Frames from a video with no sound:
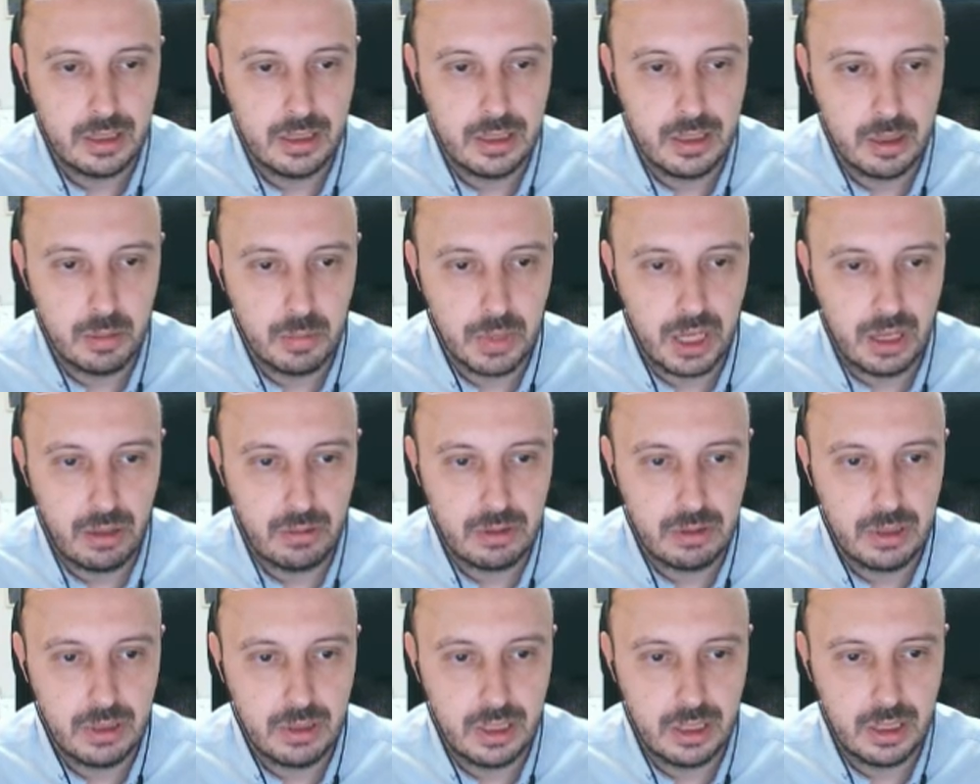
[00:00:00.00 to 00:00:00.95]
the amount
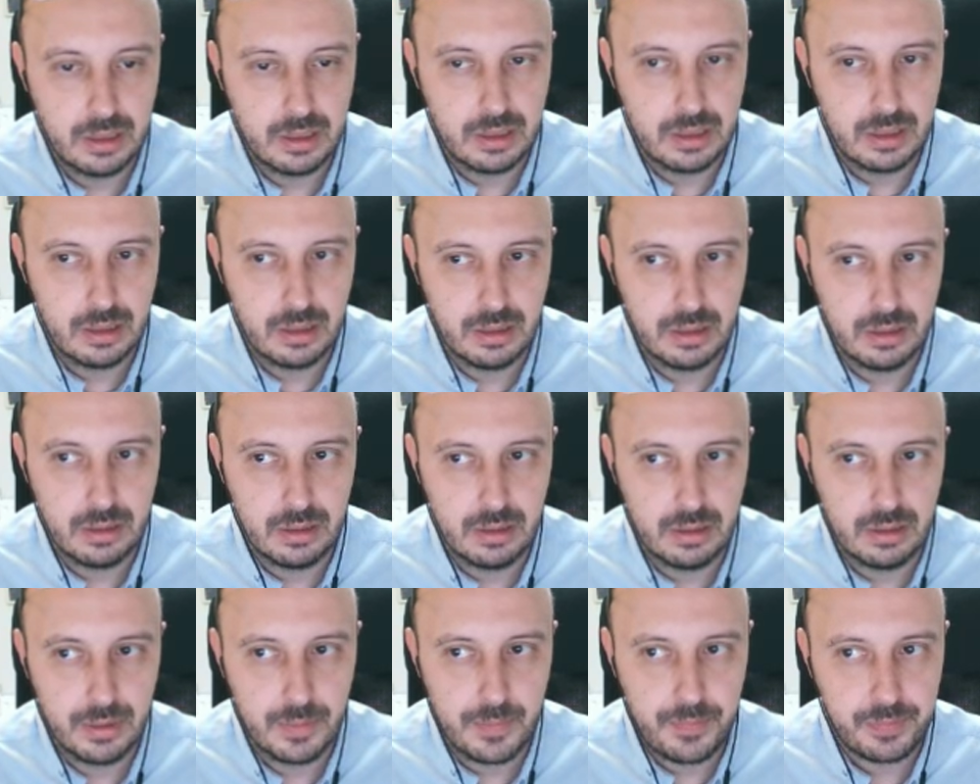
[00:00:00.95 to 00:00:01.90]
that
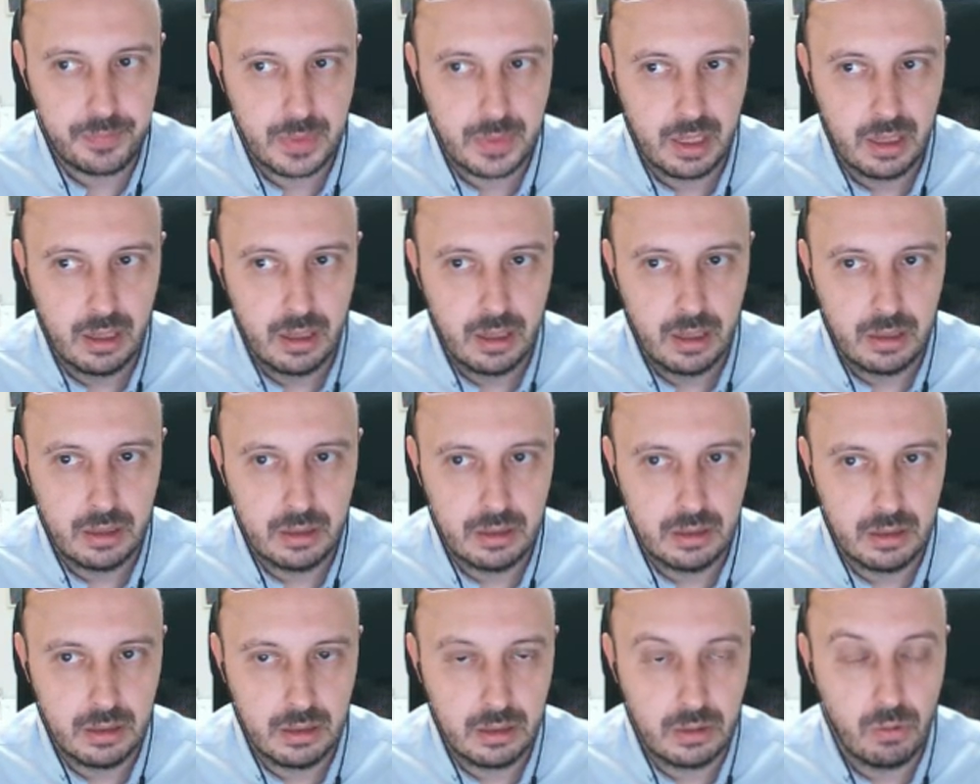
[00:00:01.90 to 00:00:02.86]
the
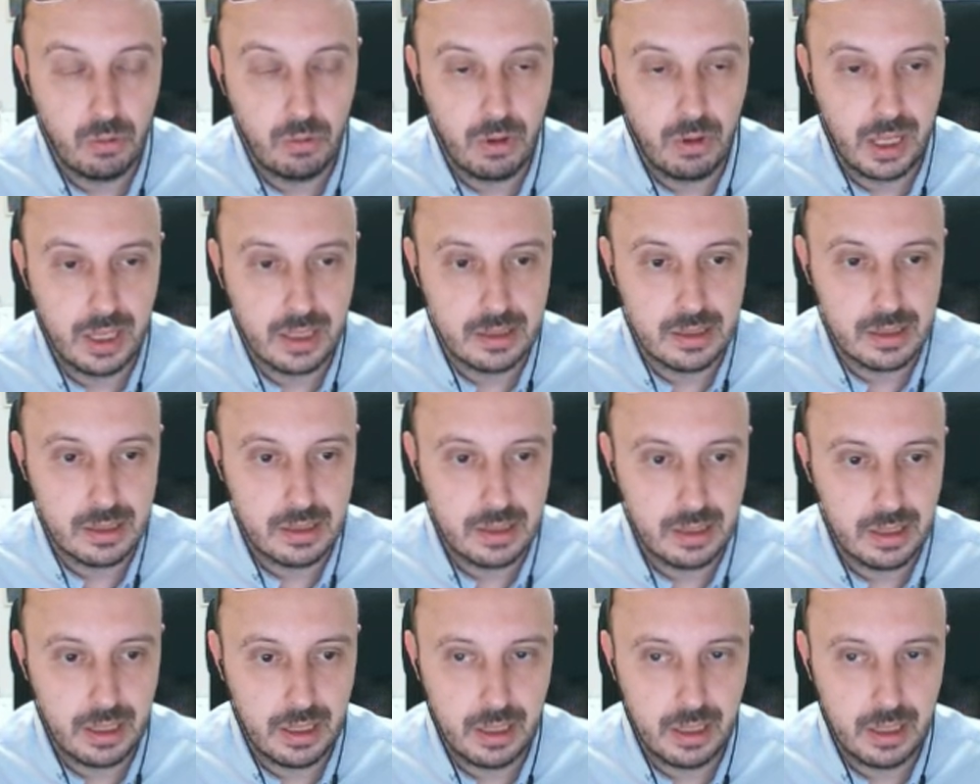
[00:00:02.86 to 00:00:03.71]
Google Ads